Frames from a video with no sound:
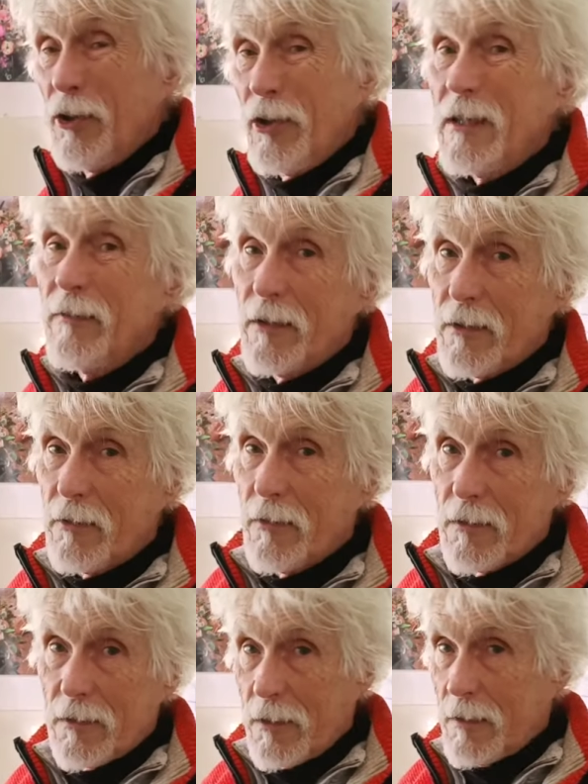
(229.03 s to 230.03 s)
not even as good
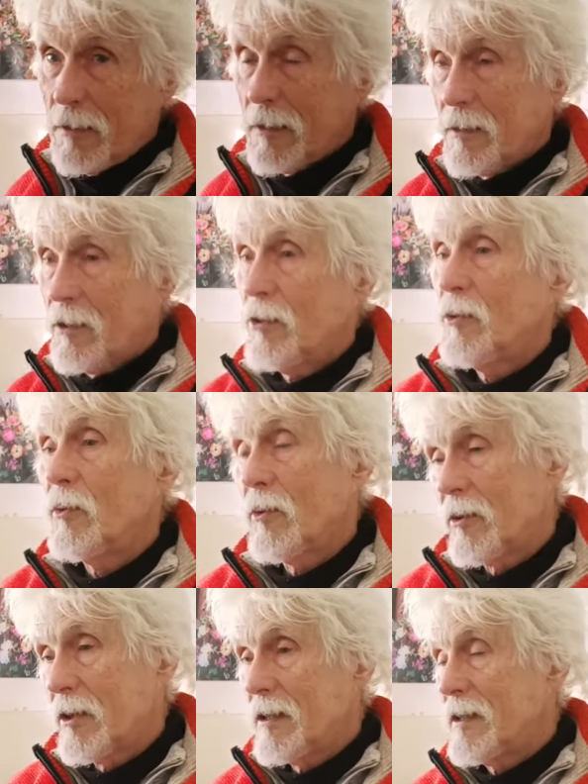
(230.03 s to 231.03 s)
as the Z6iii or
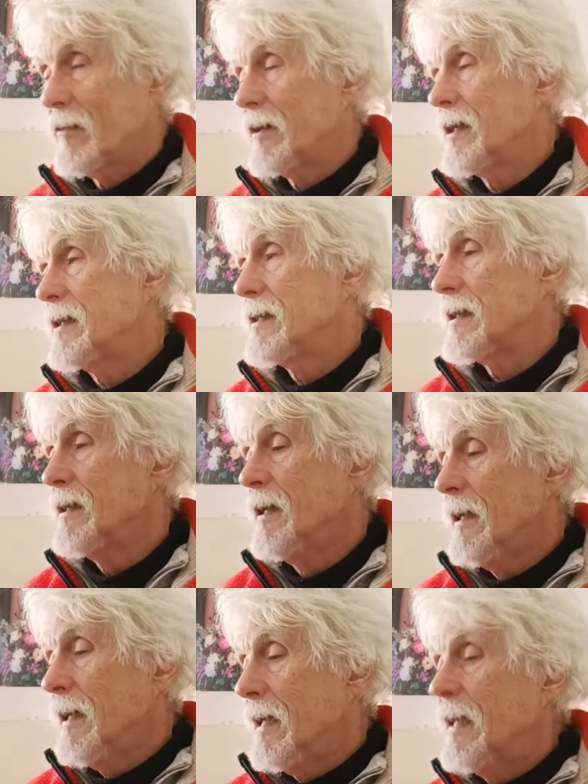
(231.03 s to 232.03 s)
the D780
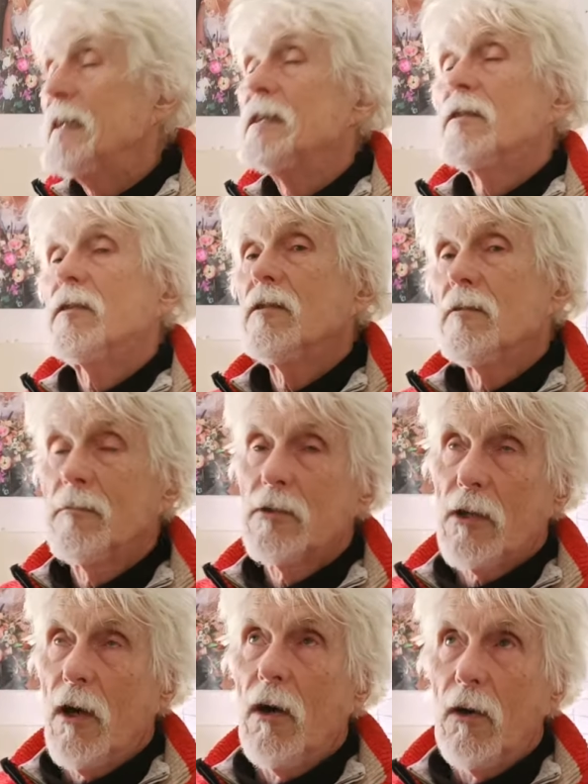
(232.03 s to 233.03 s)
in
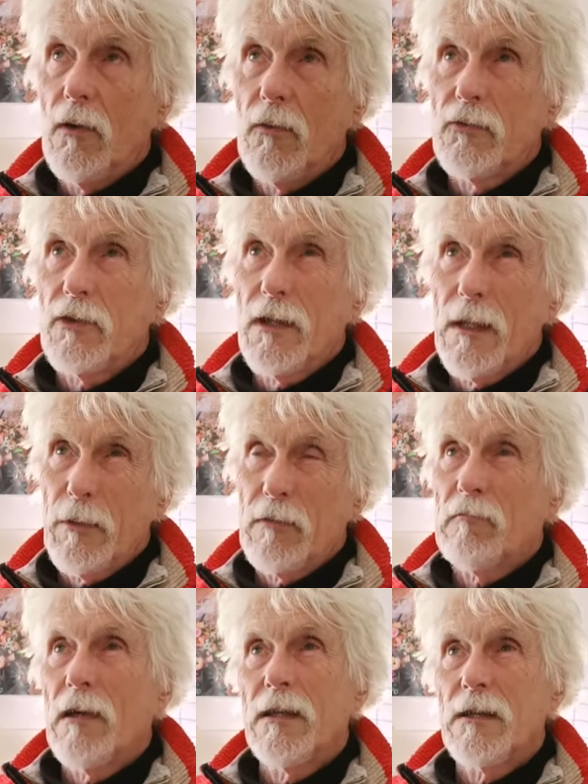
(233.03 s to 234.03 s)
terms of
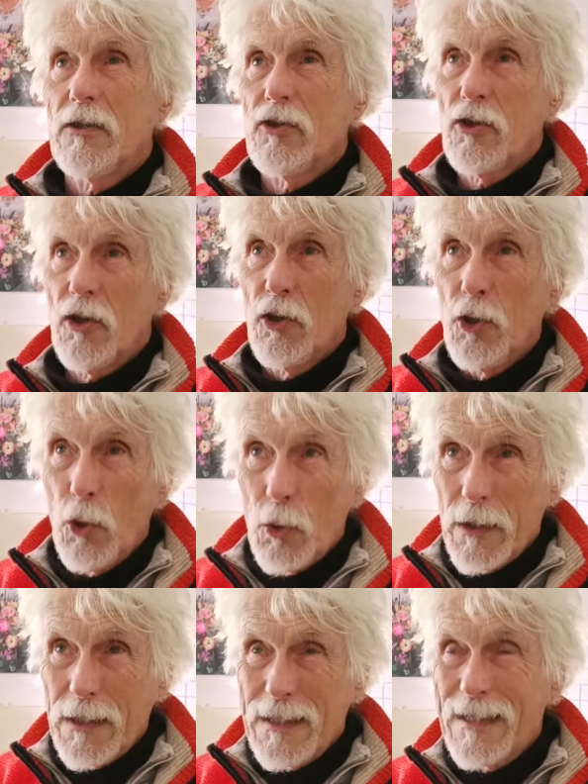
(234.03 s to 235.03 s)
dynamic range,
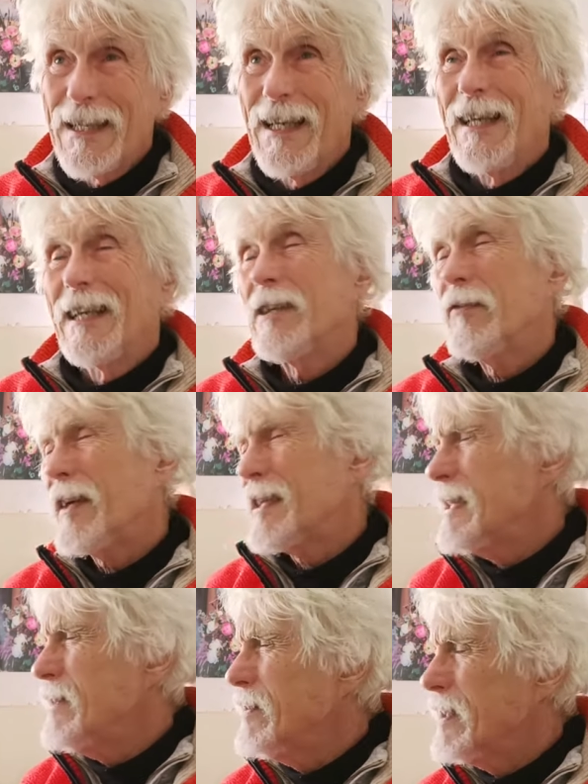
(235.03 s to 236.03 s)
noise, and in
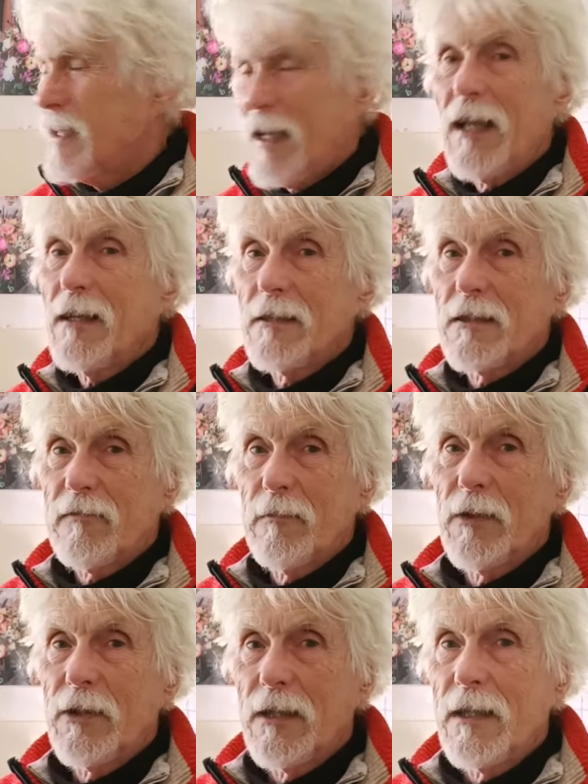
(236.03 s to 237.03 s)
fact even the colours
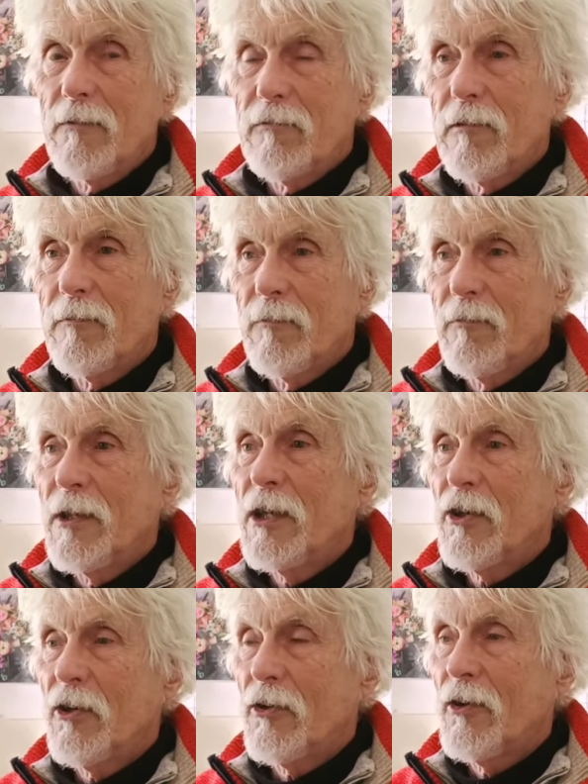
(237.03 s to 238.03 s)
from
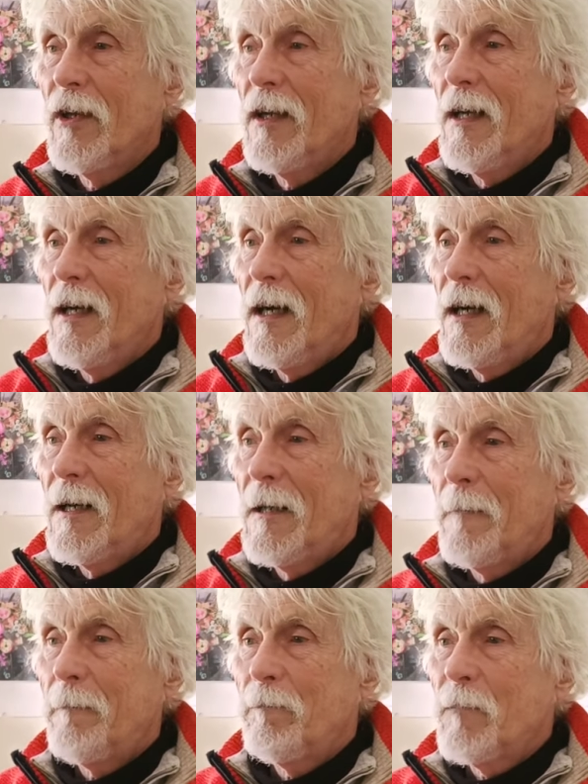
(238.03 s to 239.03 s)
Nikon.
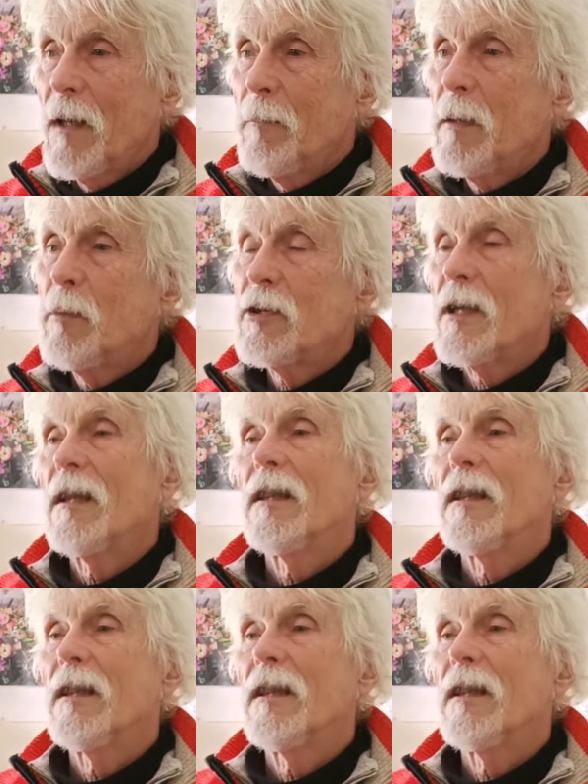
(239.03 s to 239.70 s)
People say